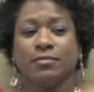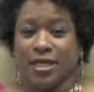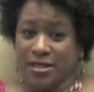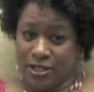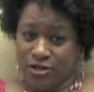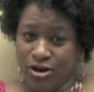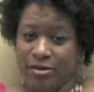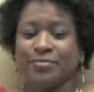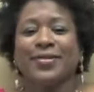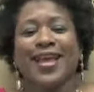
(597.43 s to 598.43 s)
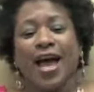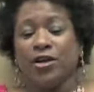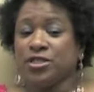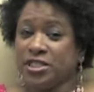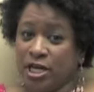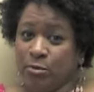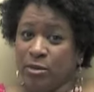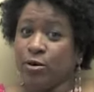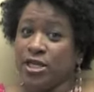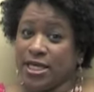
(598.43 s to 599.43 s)
Get that straight. I used to tell
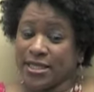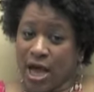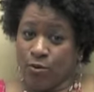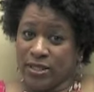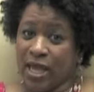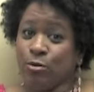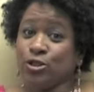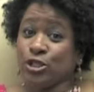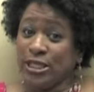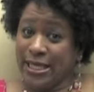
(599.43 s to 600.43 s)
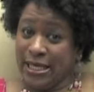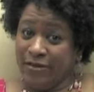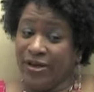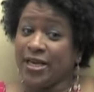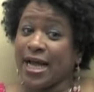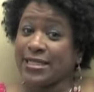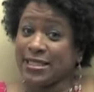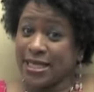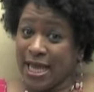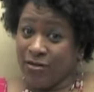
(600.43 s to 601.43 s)
people, yes, I was able to leave and not
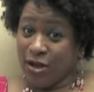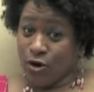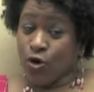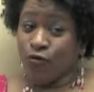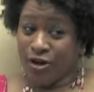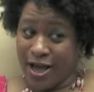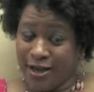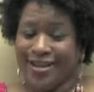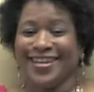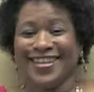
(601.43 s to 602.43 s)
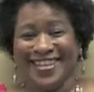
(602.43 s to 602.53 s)
stay there overnight.